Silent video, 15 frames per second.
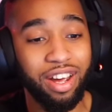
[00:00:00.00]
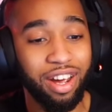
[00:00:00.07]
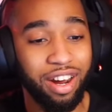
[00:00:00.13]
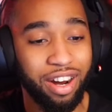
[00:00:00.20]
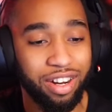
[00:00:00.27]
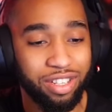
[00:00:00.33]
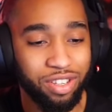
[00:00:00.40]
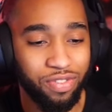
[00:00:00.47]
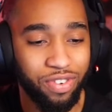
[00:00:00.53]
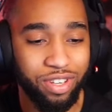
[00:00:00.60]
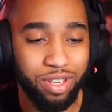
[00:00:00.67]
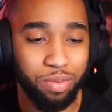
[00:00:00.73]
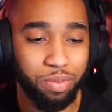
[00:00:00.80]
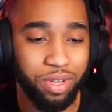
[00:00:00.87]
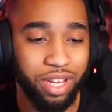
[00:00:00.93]
All right, so first
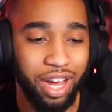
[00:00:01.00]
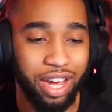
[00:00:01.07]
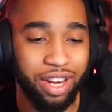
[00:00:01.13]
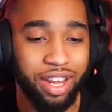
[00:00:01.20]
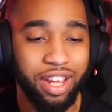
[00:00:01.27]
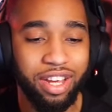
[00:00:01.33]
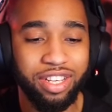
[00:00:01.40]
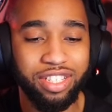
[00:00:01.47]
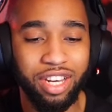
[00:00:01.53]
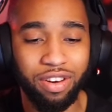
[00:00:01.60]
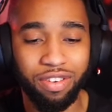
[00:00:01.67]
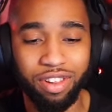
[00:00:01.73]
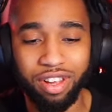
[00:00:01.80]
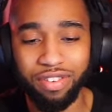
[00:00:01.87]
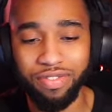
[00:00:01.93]
up, we got
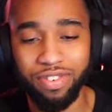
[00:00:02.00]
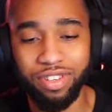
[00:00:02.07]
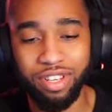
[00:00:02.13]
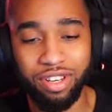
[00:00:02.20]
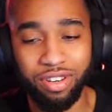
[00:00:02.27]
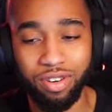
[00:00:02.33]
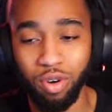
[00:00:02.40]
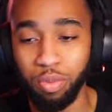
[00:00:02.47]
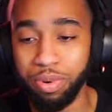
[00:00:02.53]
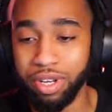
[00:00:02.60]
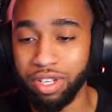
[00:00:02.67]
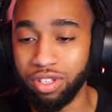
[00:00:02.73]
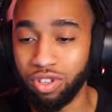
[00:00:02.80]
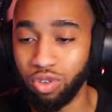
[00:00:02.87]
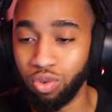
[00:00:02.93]
Shangri-La Frontier
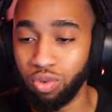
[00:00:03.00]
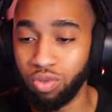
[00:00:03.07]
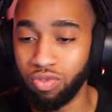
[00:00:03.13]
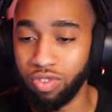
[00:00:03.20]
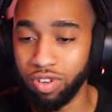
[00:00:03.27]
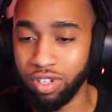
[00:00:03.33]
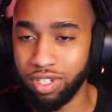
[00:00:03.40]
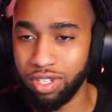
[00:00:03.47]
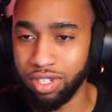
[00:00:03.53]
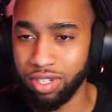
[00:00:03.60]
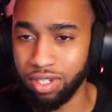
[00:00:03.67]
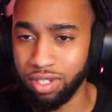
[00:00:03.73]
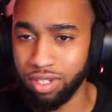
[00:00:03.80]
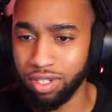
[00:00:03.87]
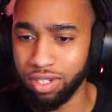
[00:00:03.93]
opening two
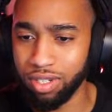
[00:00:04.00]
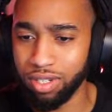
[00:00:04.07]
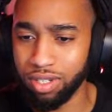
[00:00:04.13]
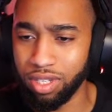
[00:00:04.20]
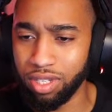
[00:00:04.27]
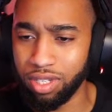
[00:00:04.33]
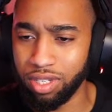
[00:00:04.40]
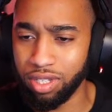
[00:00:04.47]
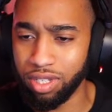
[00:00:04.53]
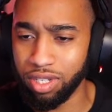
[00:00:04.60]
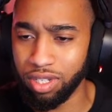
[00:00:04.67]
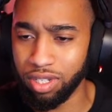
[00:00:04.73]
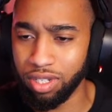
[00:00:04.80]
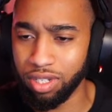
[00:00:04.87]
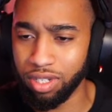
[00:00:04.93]
versus this is
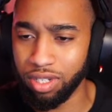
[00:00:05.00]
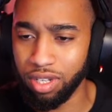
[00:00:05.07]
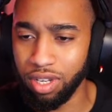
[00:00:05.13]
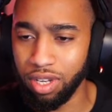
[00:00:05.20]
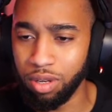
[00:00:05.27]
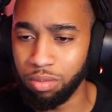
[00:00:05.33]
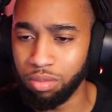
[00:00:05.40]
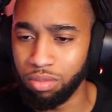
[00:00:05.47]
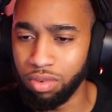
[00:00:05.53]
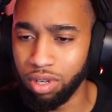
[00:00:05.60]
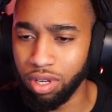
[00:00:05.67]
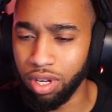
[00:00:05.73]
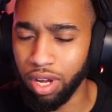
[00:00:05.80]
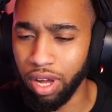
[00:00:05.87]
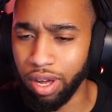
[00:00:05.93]
the
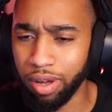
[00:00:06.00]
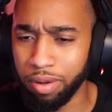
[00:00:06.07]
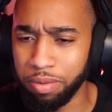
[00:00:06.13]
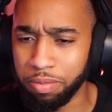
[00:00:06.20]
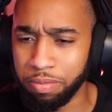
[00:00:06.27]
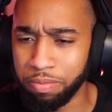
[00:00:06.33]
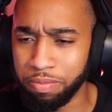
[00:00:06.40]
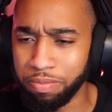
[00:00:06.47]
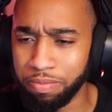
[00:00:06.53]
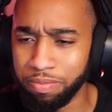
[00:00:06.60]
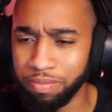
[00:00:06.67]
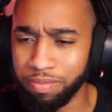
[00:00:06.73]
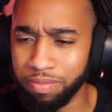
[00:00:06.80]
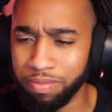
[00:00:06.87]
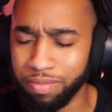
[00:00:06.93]

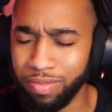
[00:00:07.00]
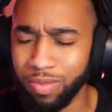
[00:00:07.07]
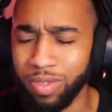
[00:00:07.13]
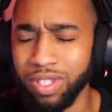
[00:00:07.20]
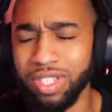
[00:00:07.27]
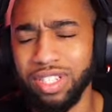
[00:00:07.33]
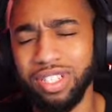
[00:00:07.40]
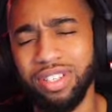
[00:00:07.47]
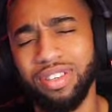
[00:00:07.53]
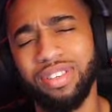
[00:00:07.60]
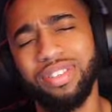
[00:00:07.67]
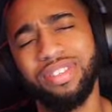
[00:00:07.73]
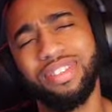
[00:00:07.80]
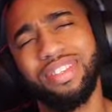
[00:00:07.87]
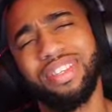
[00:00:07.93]
um that shit
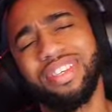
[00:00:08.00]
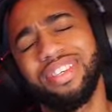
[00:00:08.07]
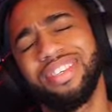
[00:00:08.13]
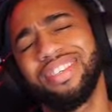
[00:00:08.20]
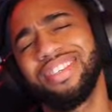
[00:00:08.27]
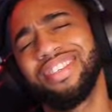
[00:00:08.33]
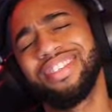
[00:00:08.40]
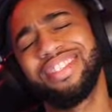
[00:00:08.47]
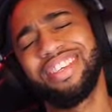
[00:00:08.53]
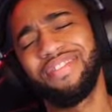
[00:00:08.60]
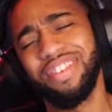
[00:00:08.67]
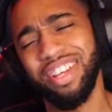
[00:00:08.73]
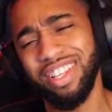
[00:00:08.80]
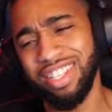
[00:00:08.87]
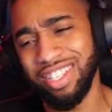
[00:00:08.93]
called? The
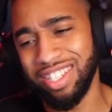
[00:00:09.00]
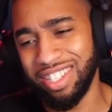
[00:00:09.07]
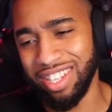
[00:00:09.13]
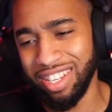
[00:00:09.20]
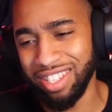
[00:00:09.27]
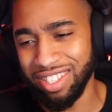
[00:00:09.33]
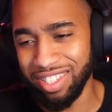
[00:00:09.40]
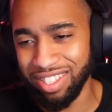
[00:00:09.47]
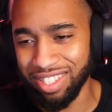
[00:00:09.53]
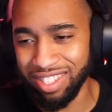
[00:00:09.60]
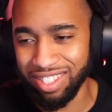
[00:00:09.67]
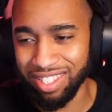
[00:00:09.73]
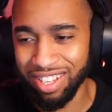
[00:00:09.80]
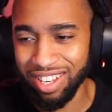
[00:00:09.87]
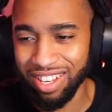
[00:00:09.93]
Seven Deadly Sins